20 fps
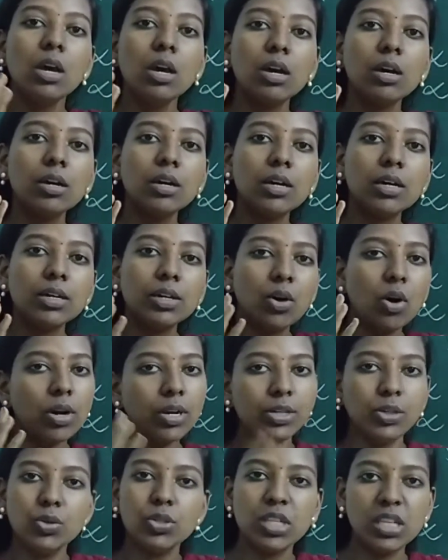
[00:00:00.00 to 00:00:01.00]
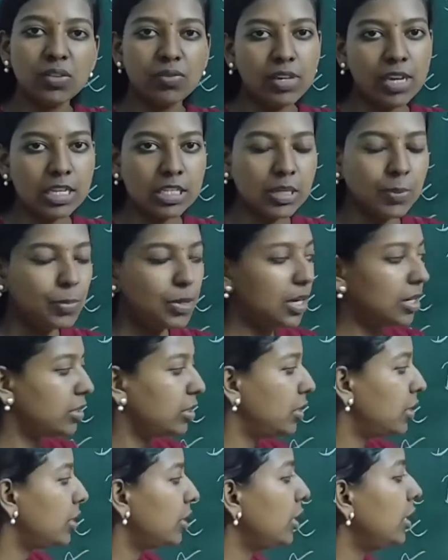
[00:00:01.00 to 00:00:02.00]
according using BS-CPR
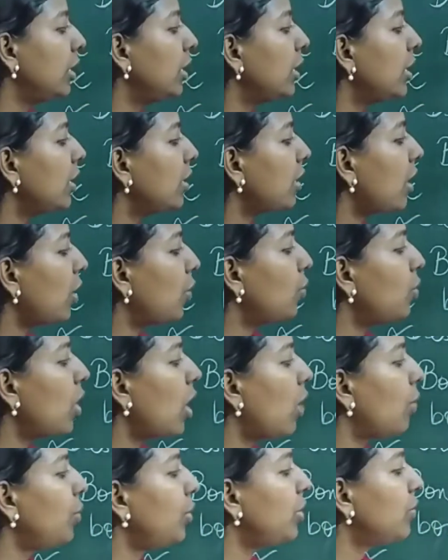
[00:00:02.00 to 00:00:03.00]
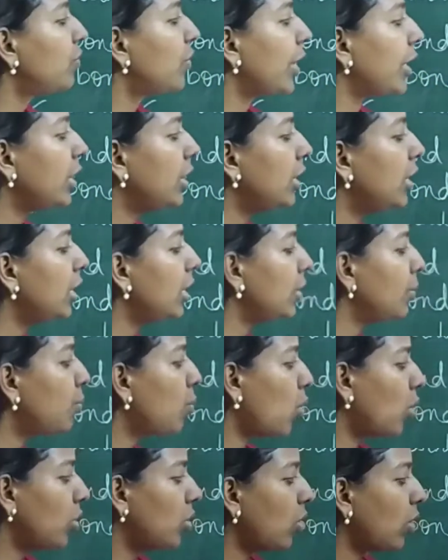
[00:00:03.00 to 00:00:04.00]
theory. Now, how do you find the
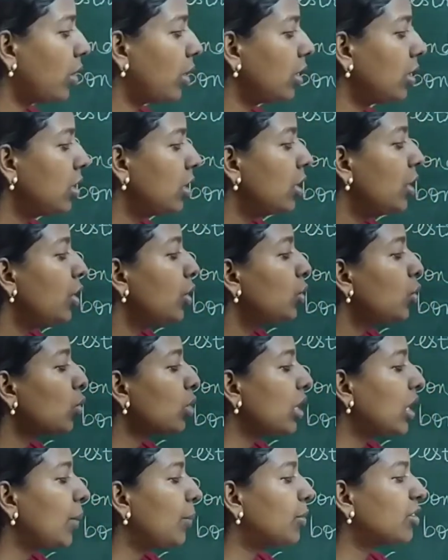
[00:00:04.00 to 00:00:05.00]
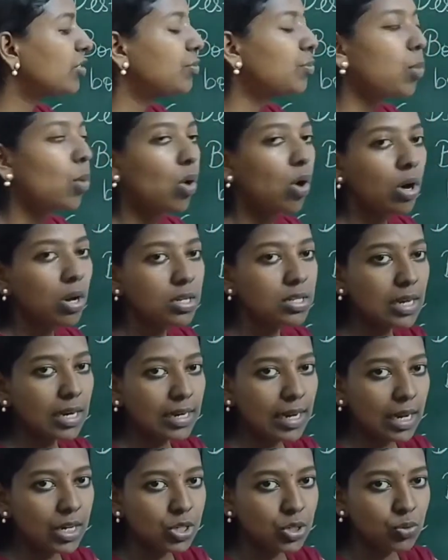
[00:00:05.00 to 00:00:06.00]
bond order? Total number of bonds
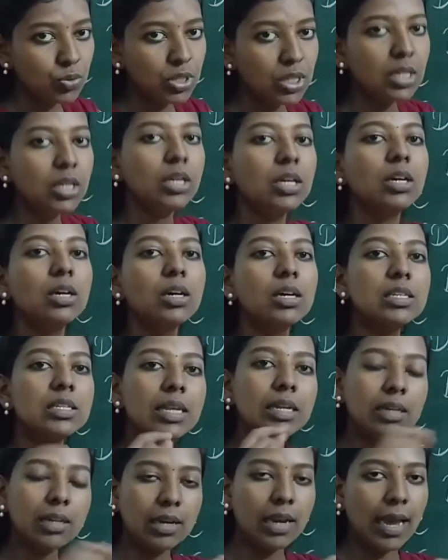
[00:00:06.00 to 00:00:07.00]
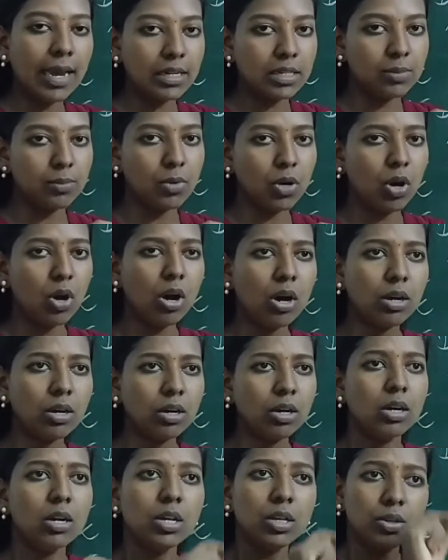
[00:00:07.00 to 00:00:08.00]
attached to the central atom, or
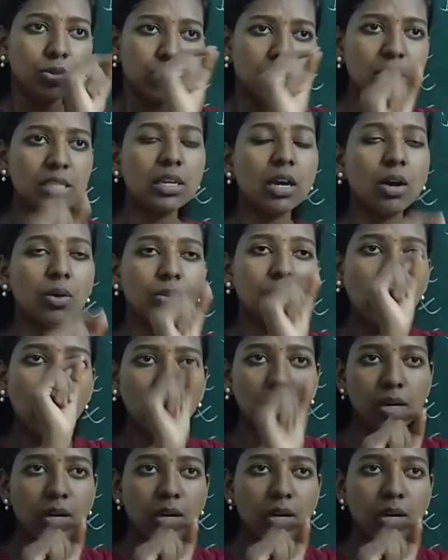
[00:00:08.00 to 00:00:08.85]
you just count,